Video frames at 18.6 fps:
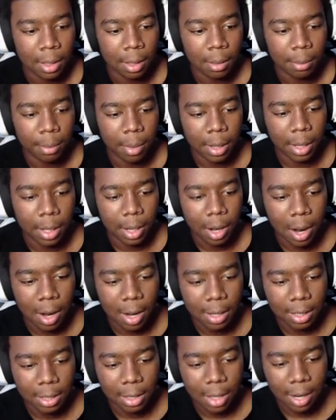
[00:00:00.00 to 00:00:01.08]
Bunny
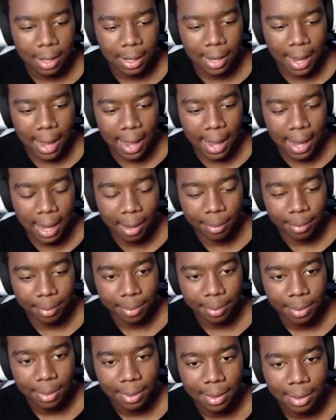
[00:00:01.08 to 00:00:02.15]
Garden, start the game.
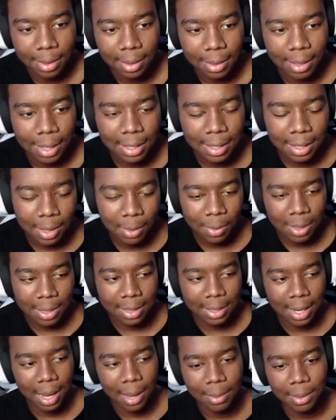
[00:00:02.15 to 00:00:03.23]
Let's see what this
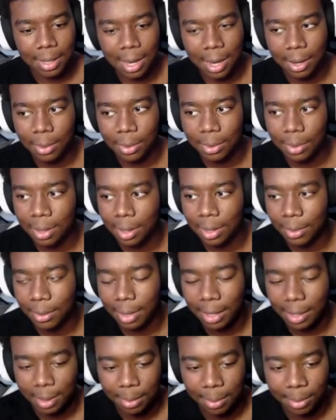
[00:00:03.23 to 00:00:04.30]
game's got going on right
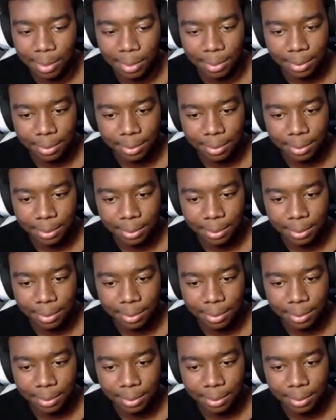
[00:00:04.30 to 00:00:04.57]
now, bro.